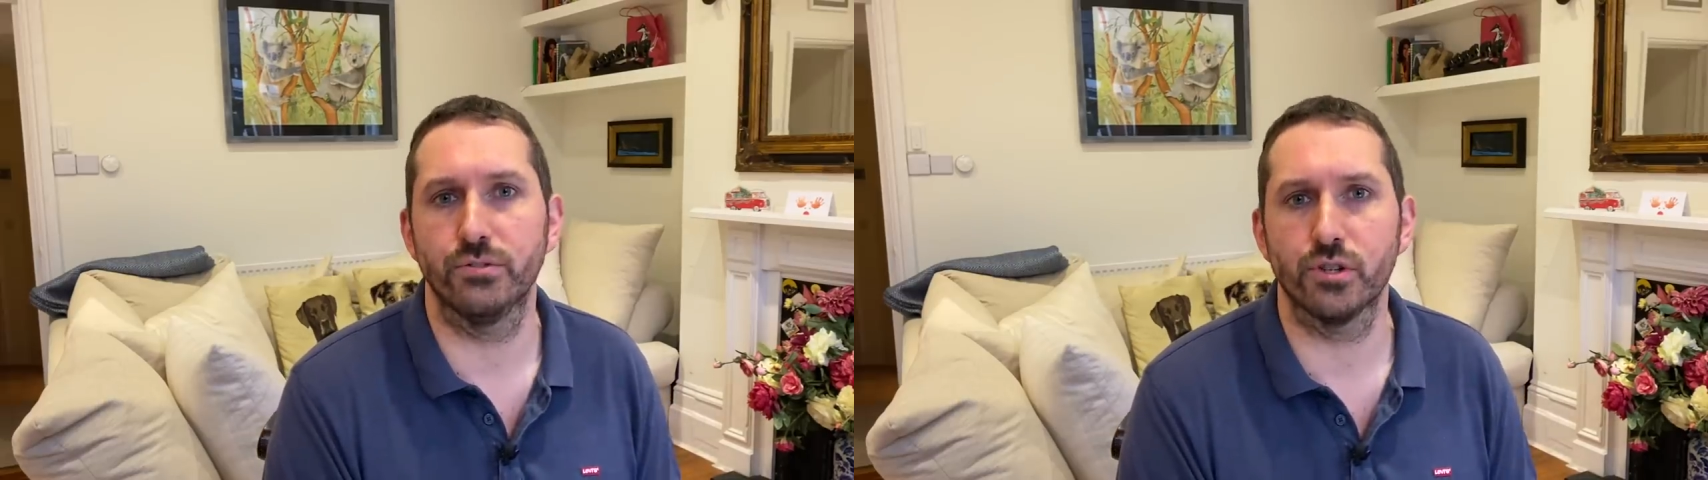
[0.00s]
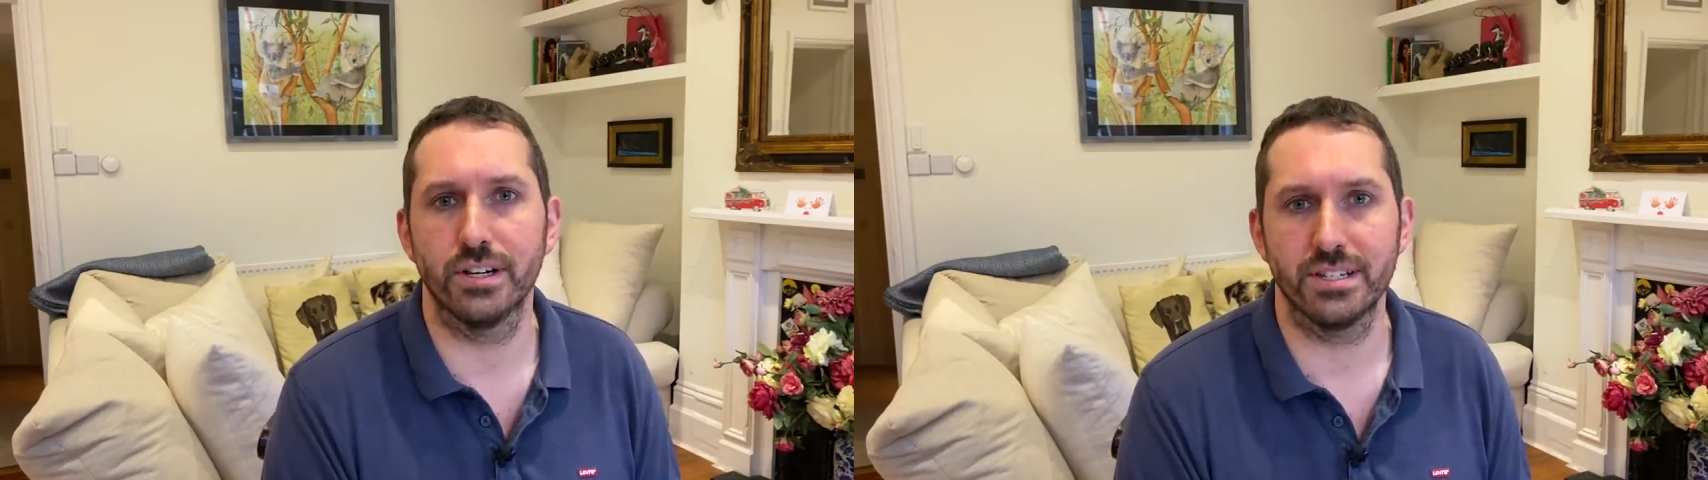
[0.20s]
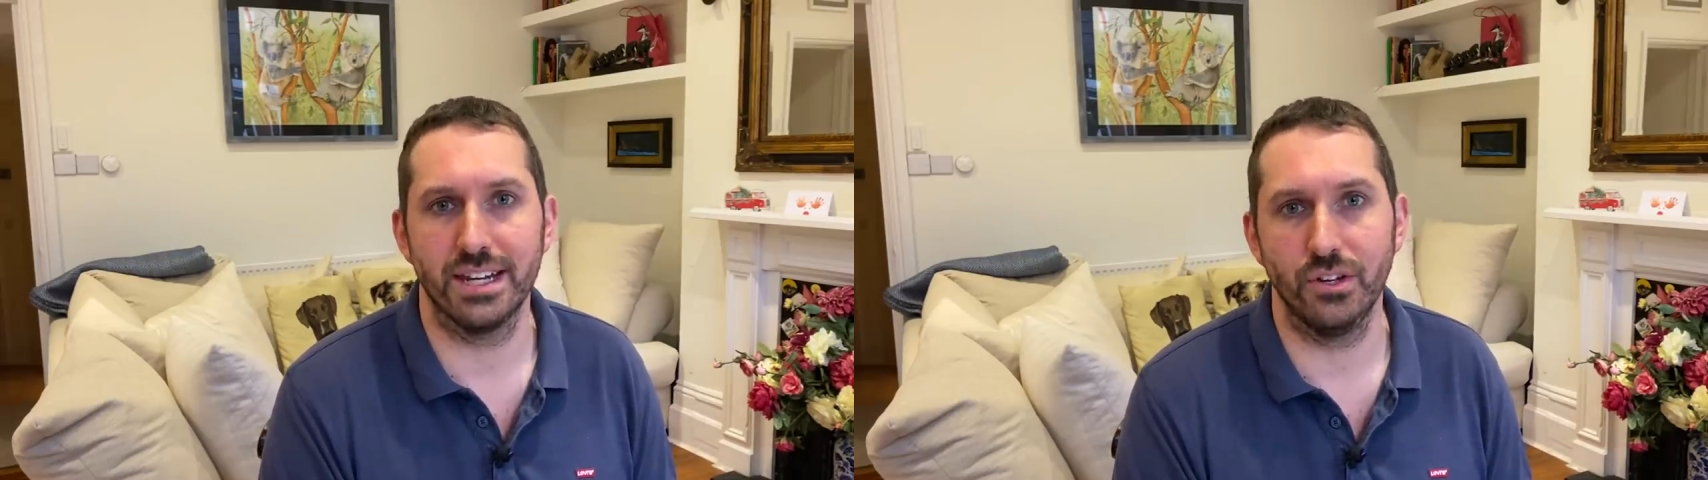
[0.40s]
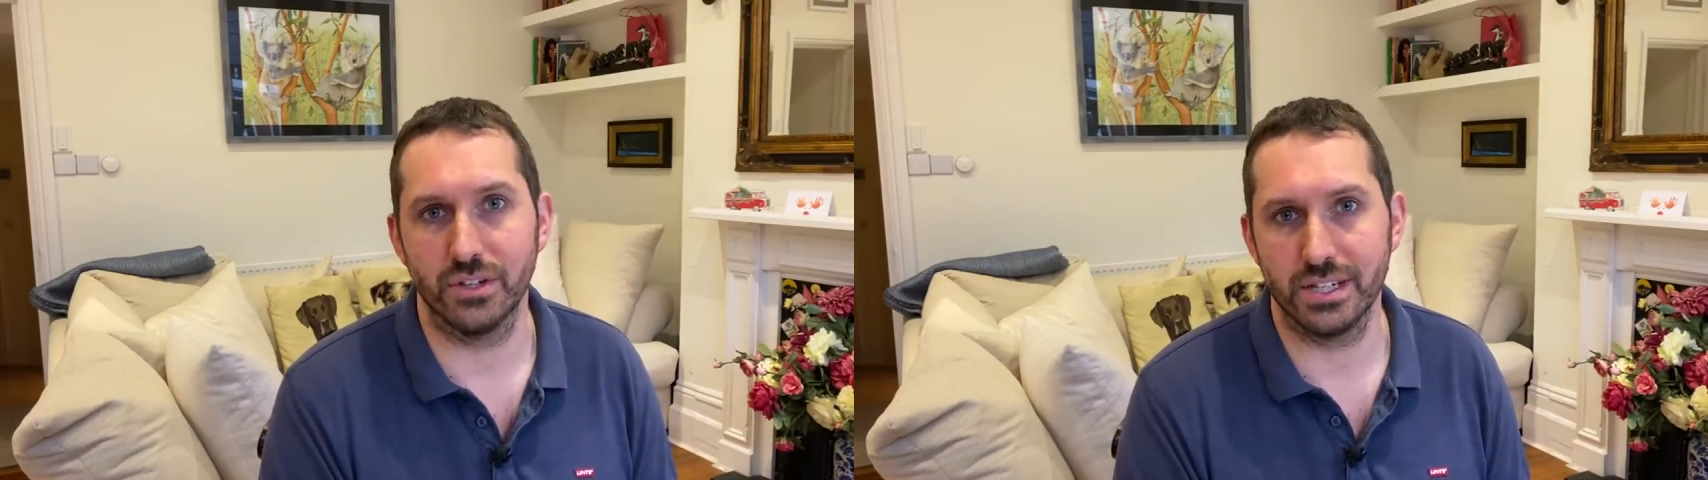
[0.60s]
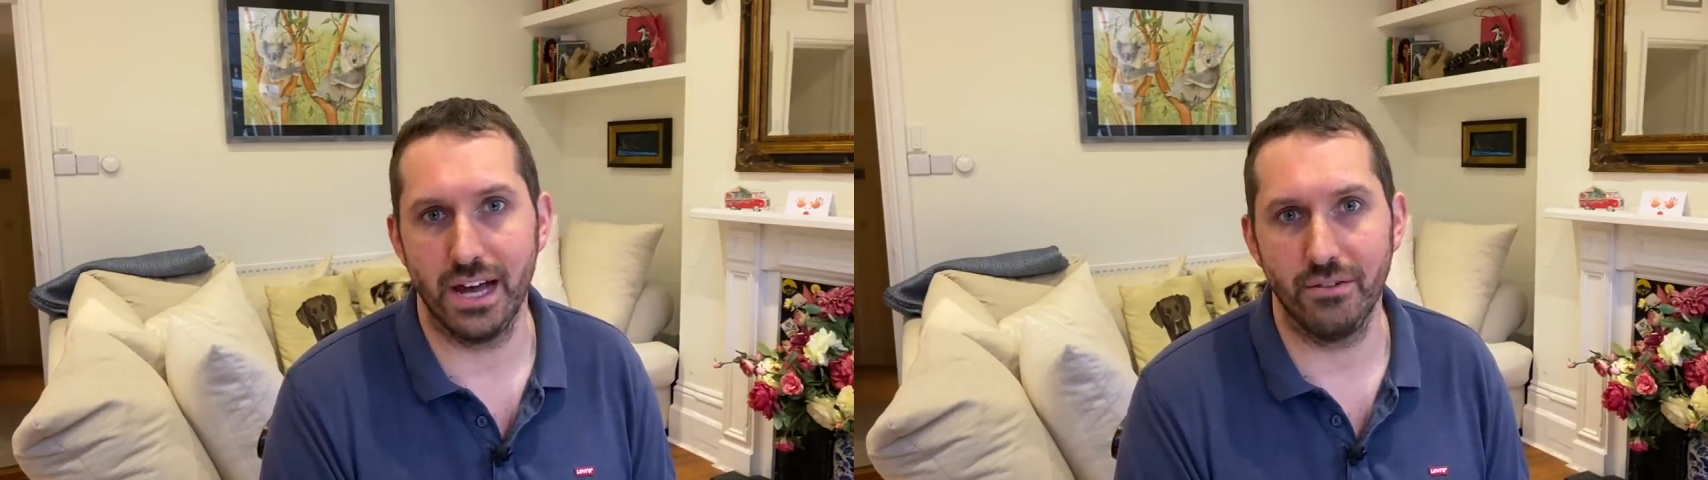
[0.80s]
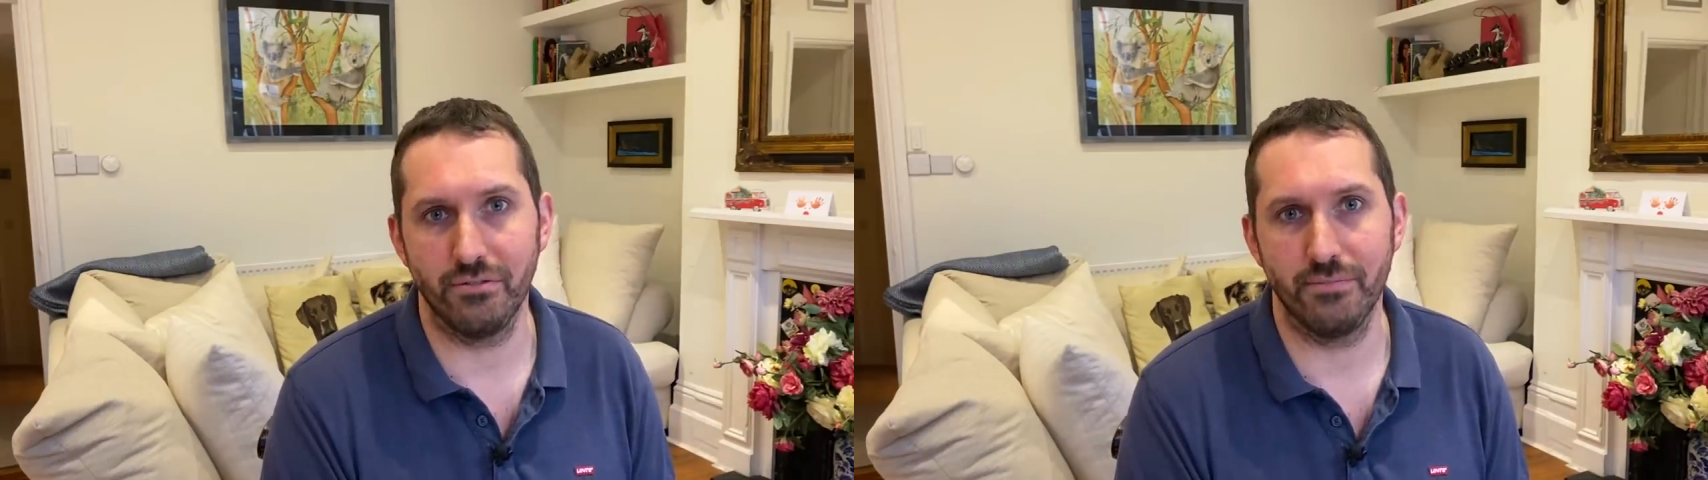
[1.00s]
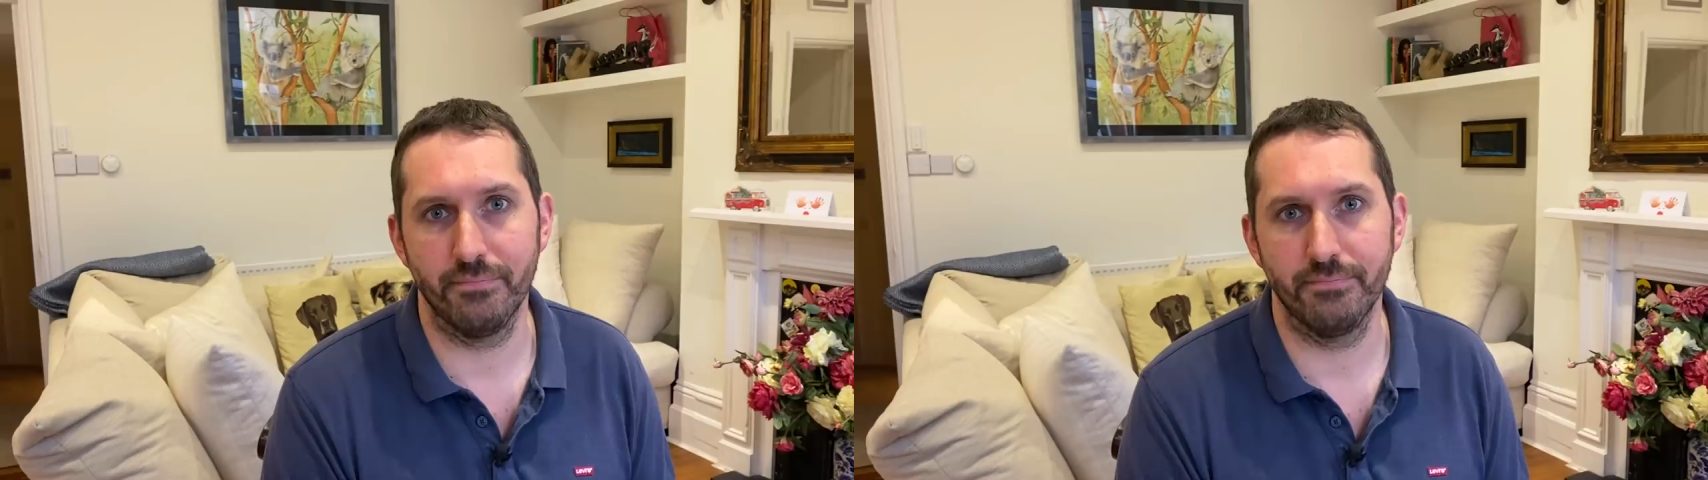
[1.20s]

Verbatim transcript: trusting yourself.